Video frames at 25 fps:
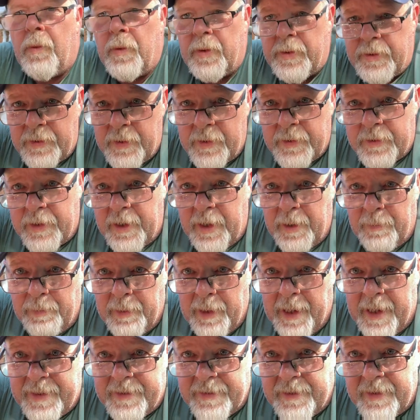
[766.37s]
was just going to
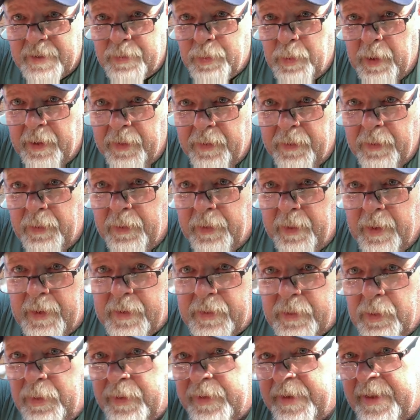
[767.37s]
blast its way through there.
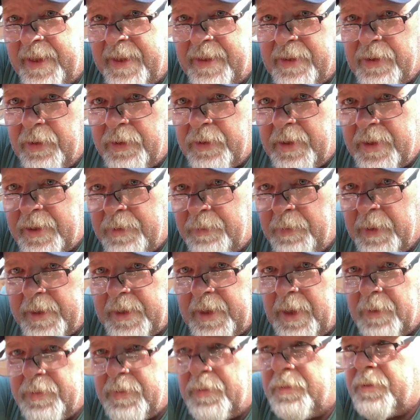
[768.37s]
So it was easier just to mix
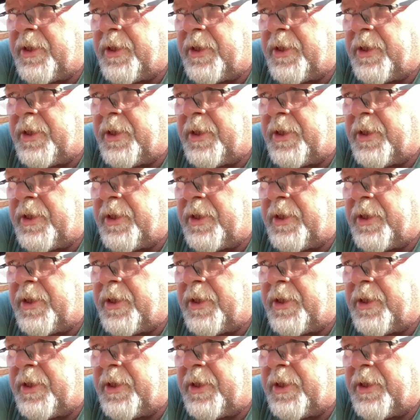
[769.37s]
up some